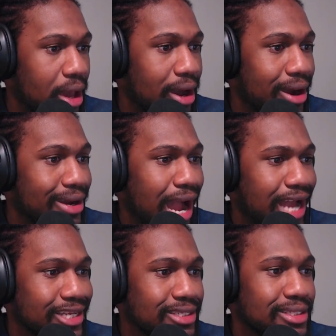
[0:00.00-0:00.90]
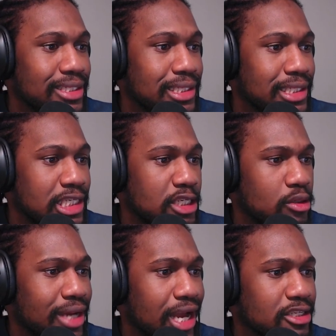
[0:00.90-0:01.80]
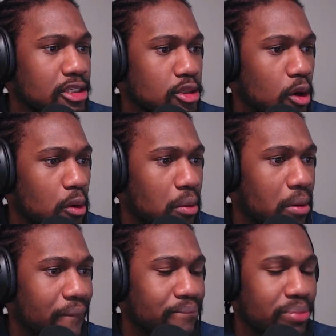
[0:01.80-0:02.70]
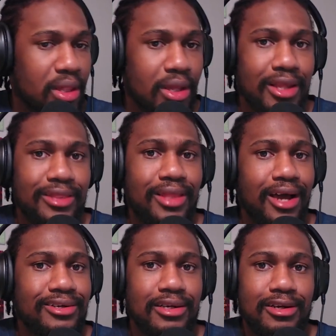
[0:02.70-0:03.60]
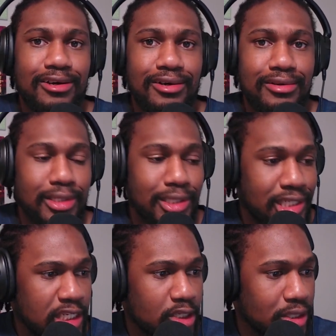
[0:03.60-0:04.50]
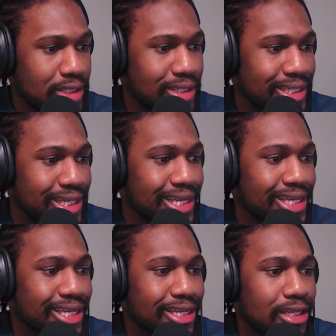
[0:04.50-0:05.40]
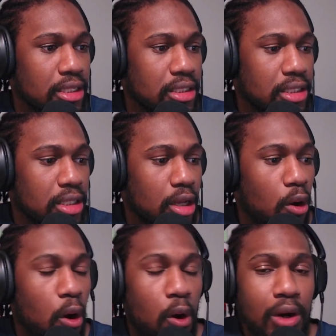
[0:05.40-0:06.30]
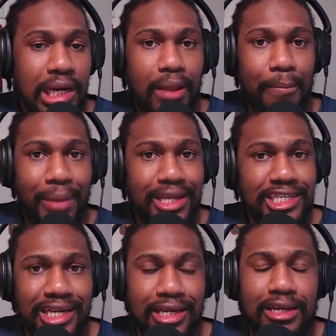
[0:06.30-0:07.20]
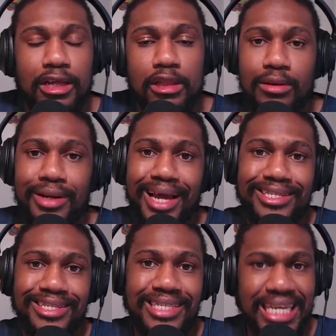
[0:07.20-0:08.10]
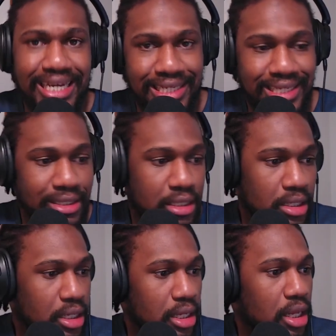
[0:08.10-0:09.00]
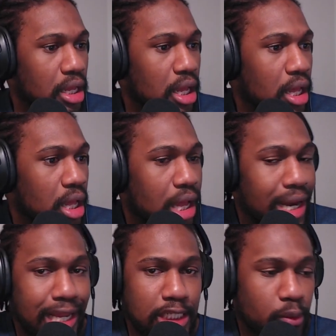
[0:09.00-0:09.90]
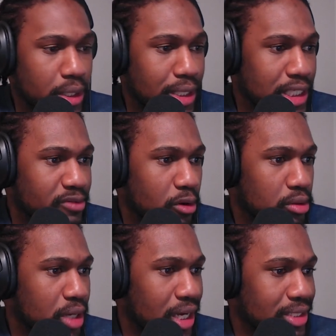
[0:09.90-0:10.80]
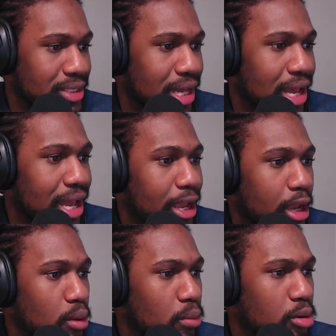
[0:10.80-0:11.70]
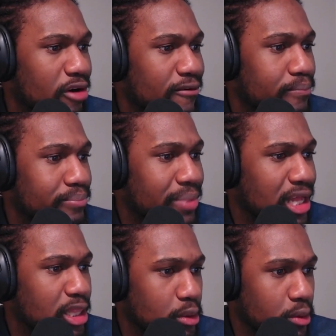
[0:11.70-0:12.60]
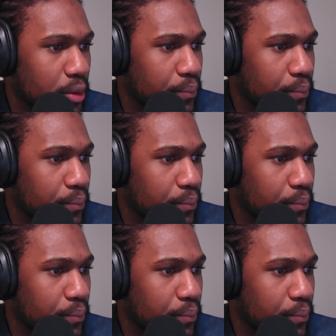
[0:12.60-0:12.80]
Guys, did you guys know that Jesus only mentioned the last six. Let's read this for you guys. In the book of Matthew,